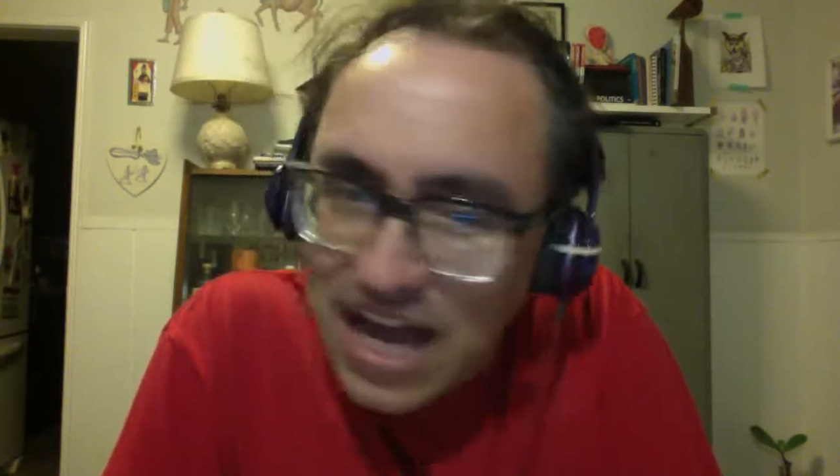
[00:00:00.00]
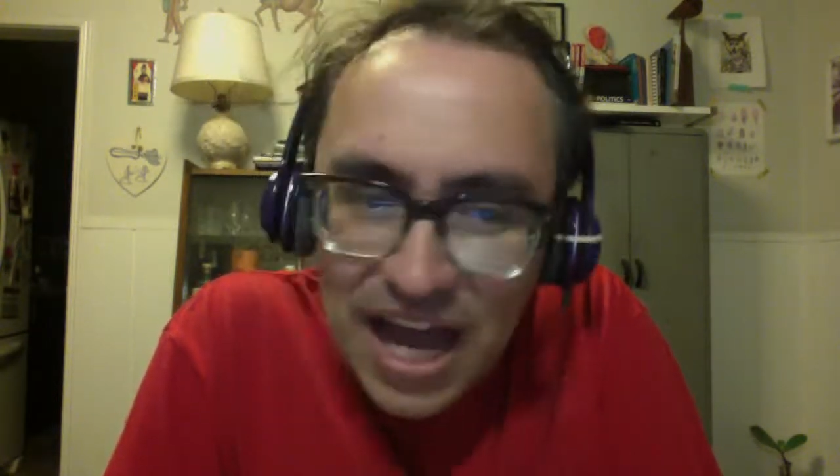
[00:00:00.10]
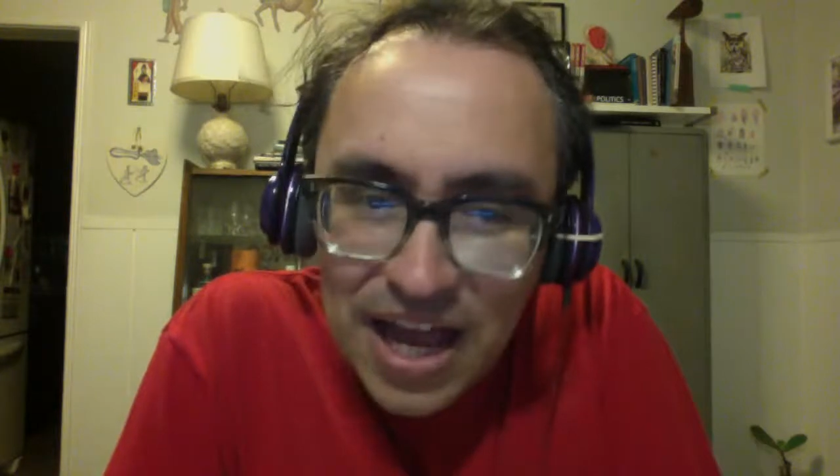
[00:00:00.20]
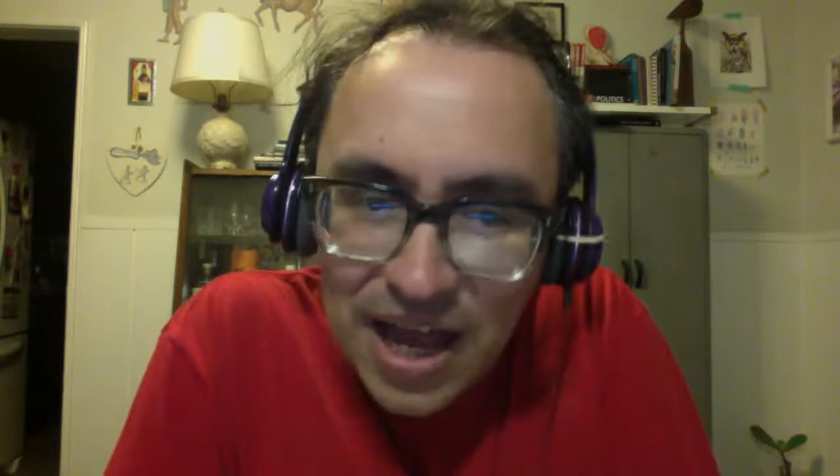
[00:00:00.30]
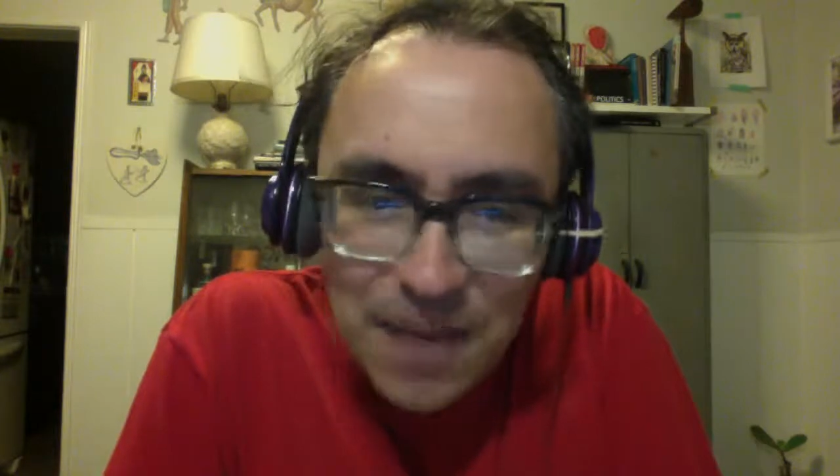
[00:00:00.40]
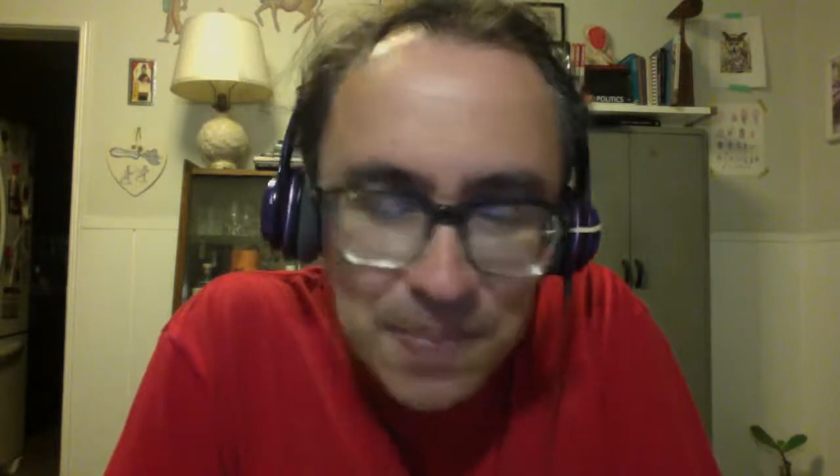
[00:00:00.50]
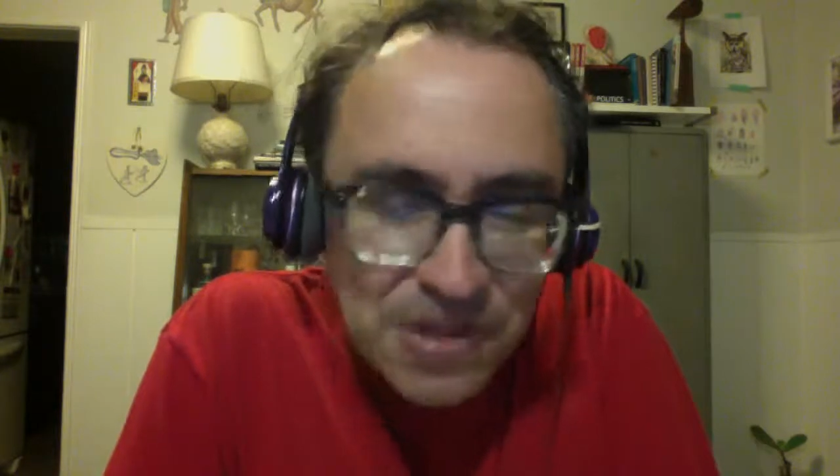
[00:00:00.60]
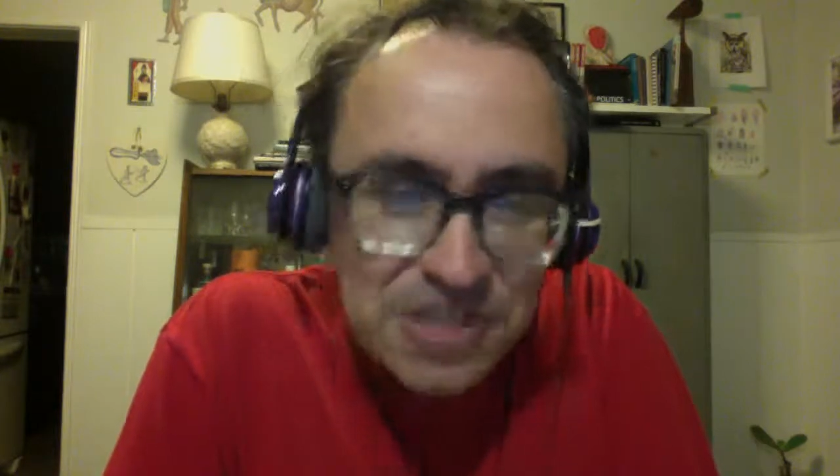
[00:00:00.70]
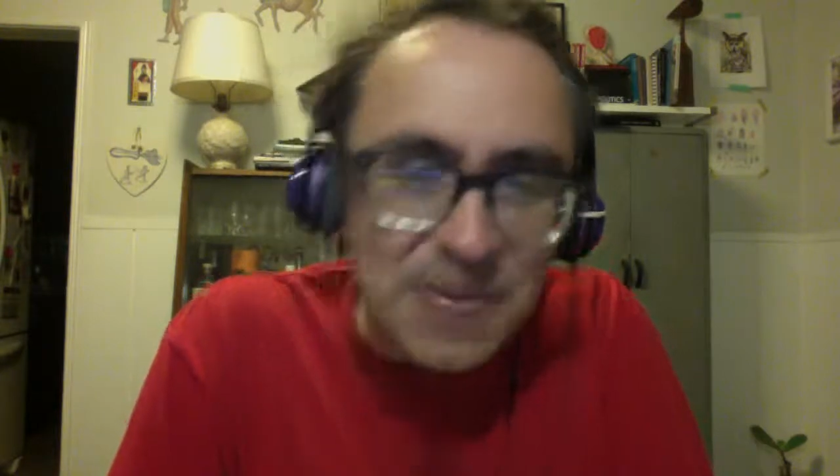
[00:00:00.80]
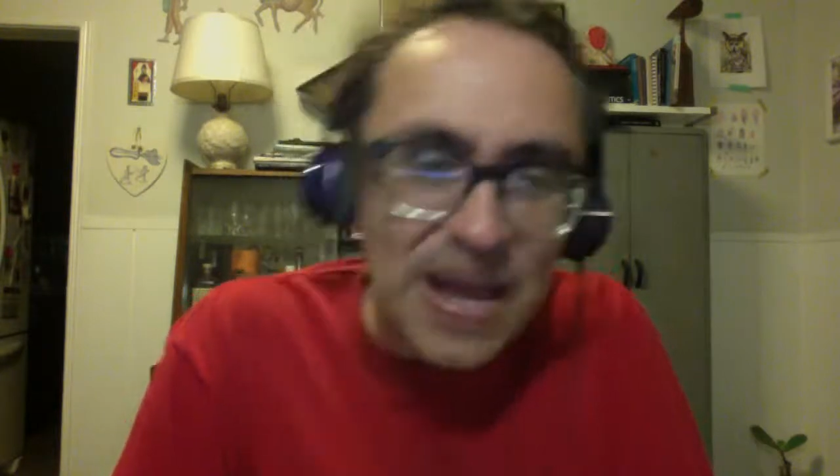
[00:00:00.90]
I
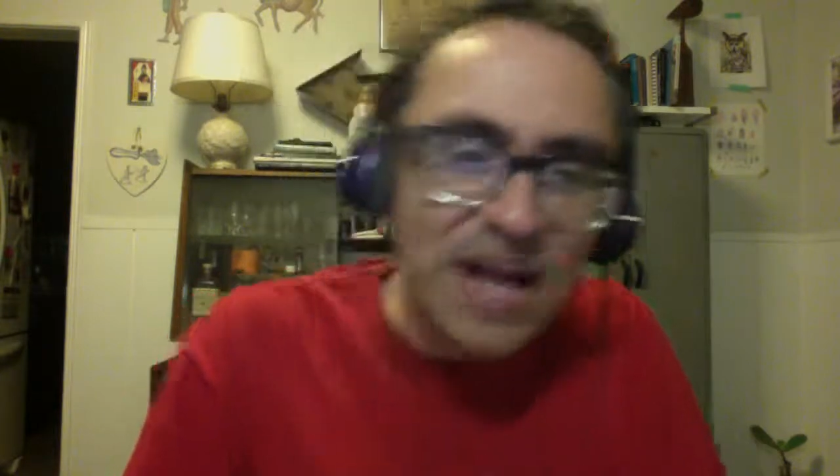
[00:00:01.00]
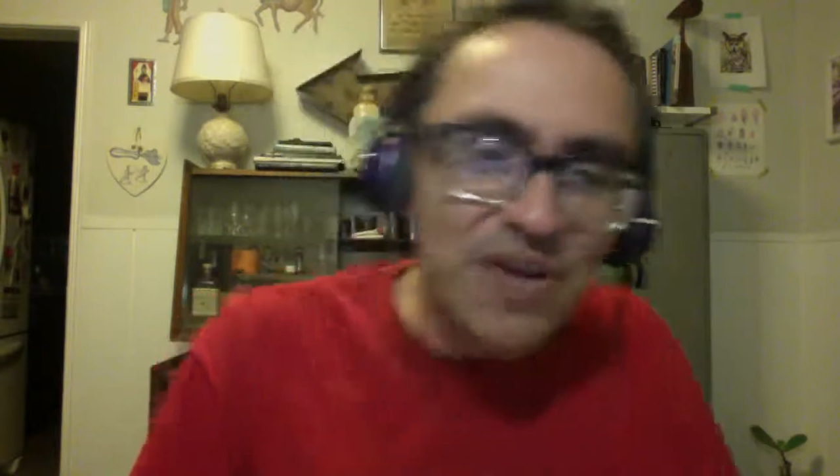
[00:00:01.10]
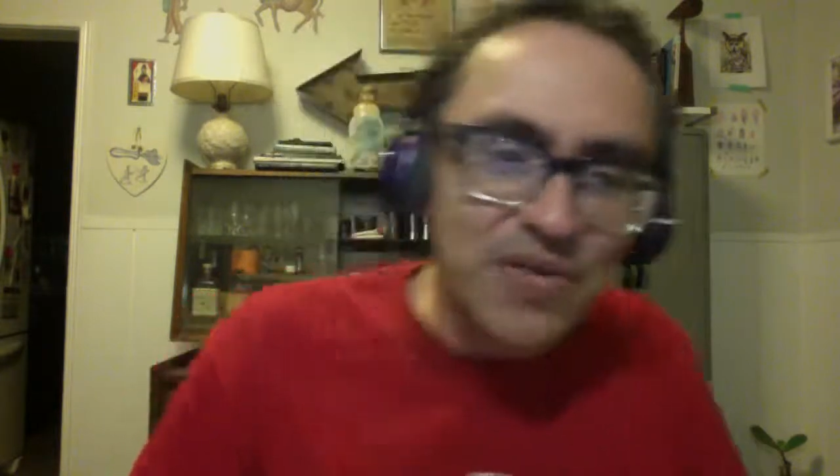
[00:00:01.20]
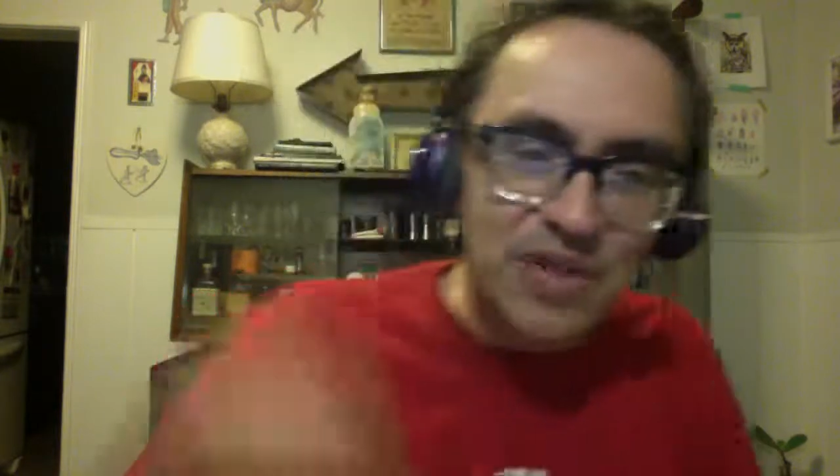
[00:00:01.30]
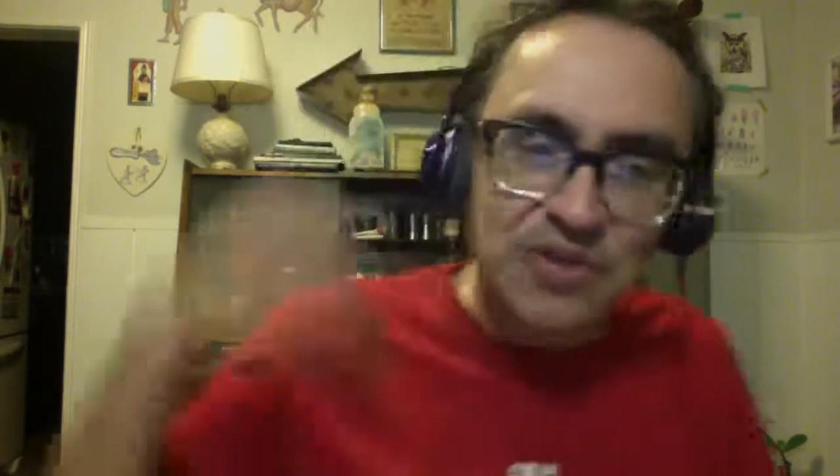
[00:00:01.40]
purchased my Al Green